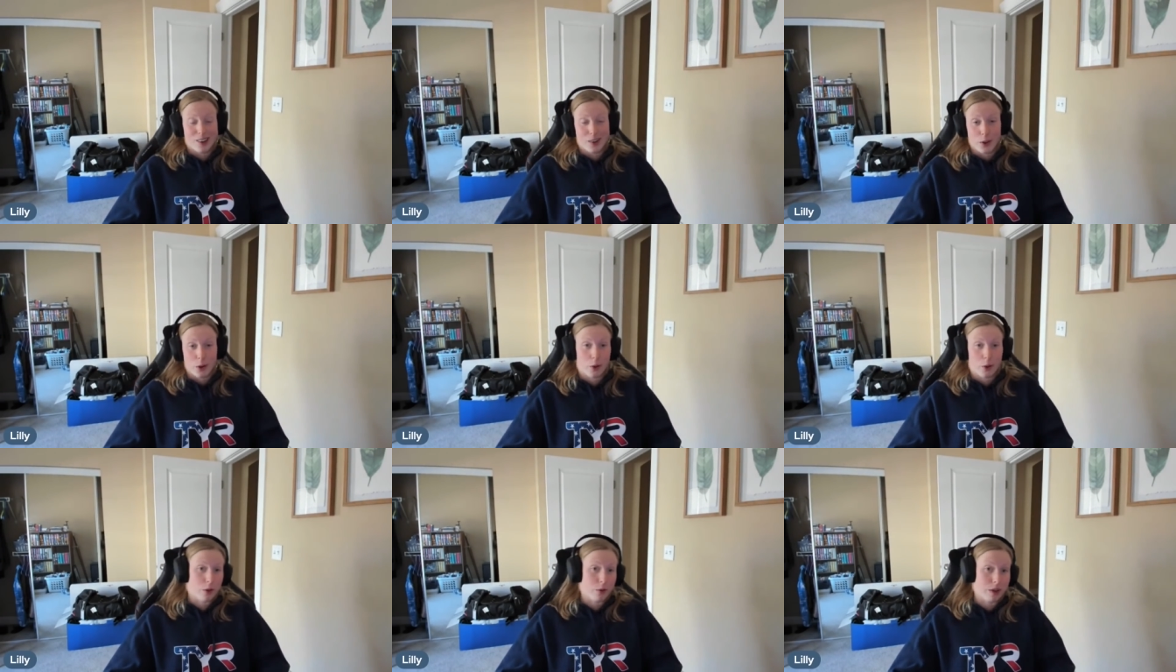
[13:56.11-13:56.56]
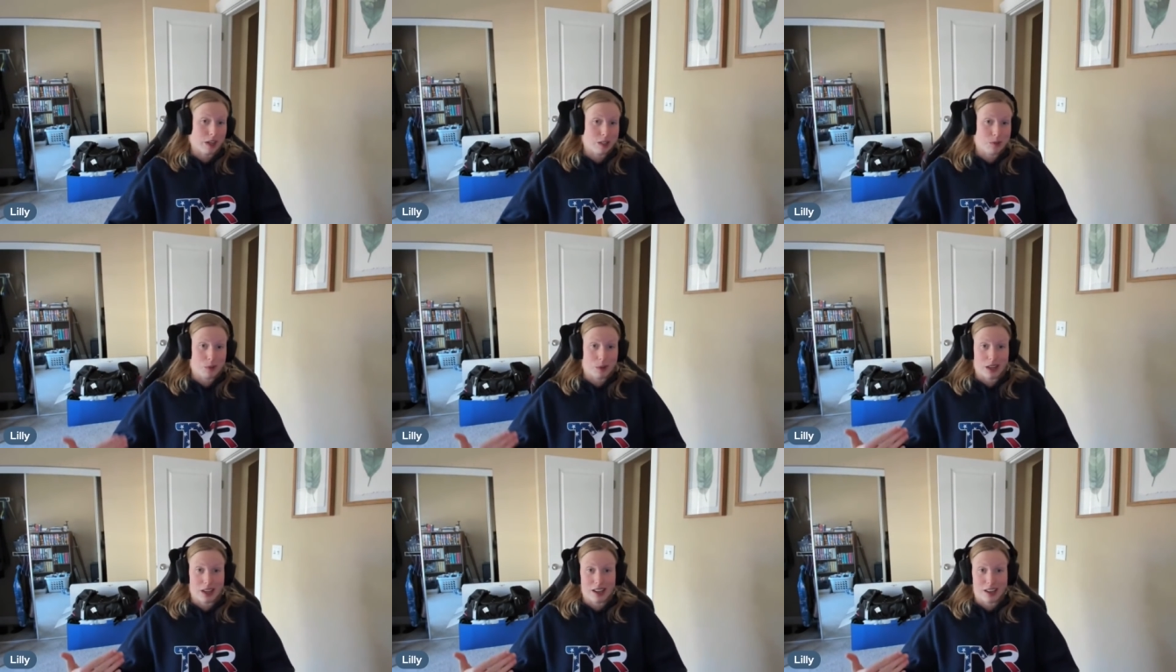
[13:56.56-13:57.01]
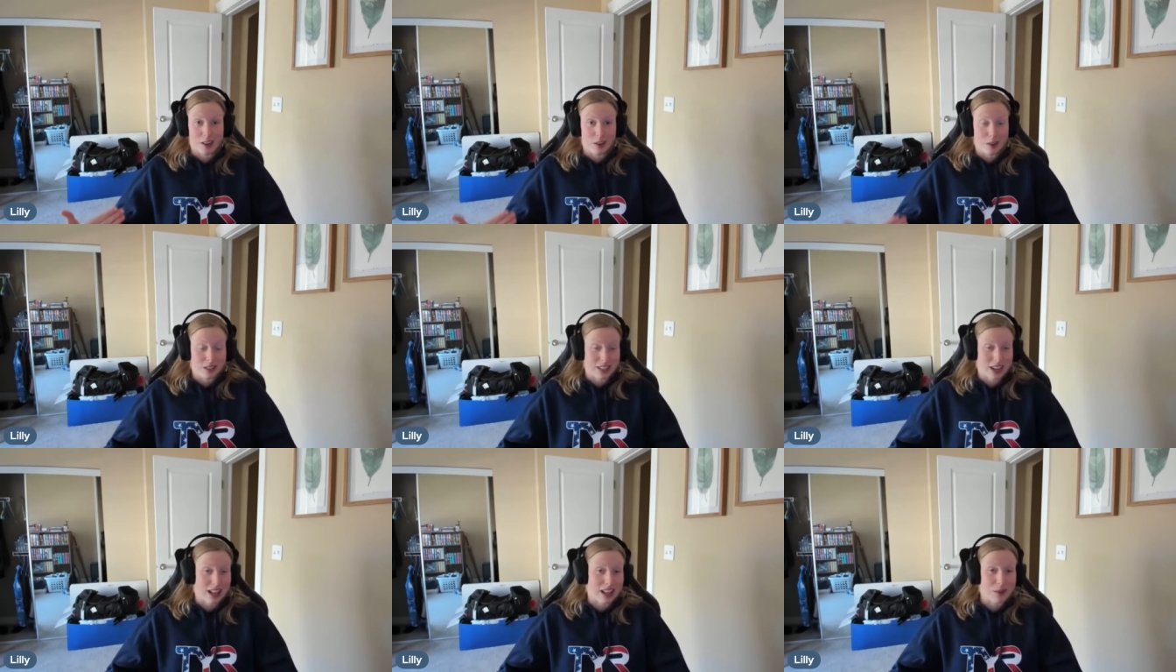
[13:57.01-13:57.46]
know their race plan and know
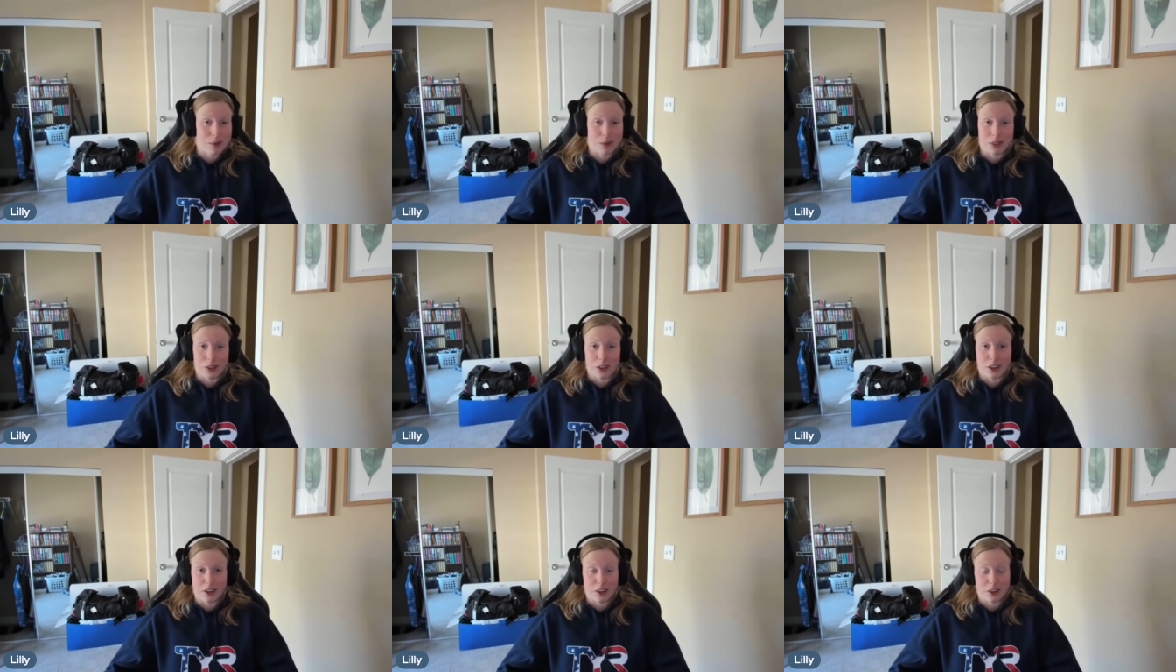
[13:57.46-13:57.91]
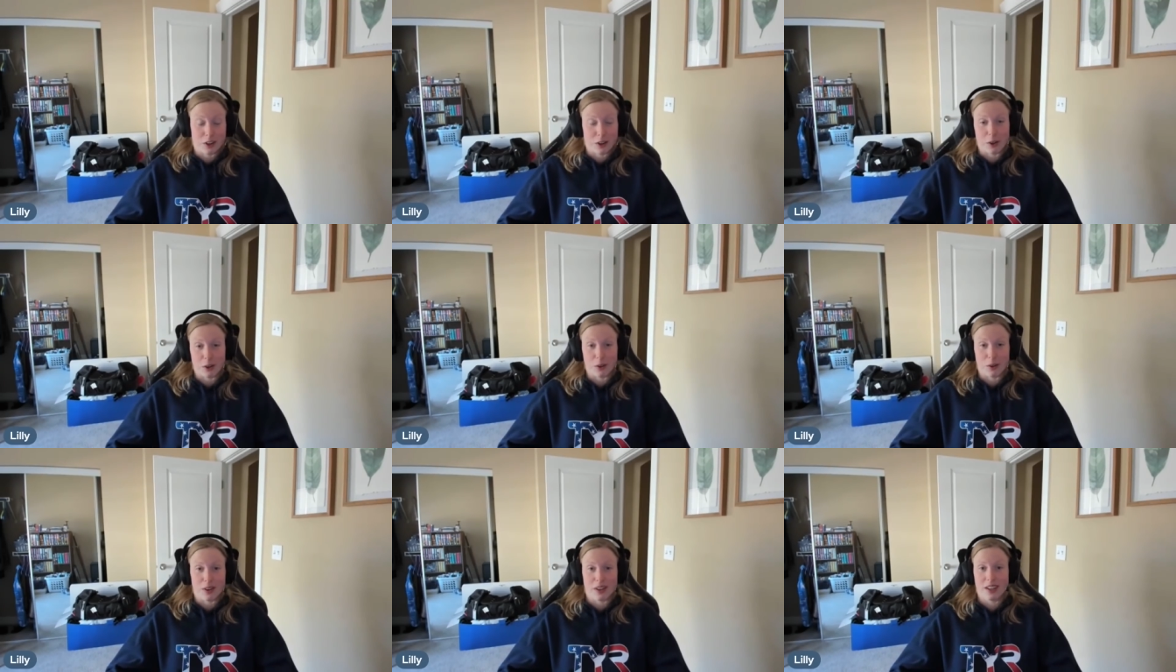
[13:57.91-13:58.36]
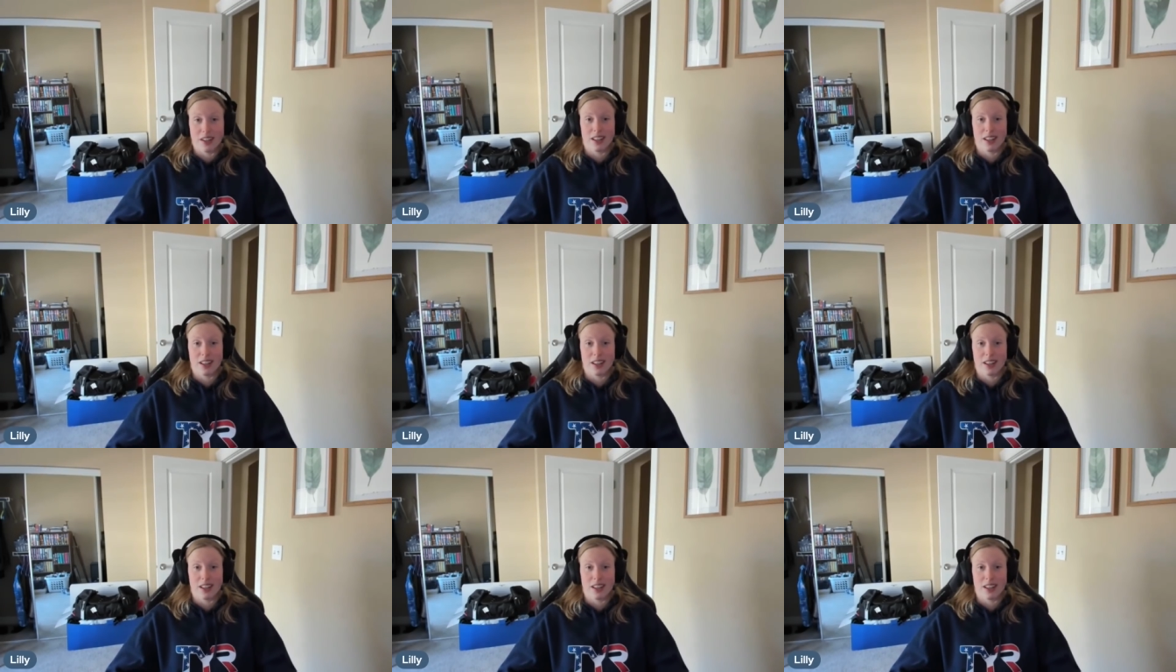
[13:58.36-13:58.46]
exactly what they're gonna do.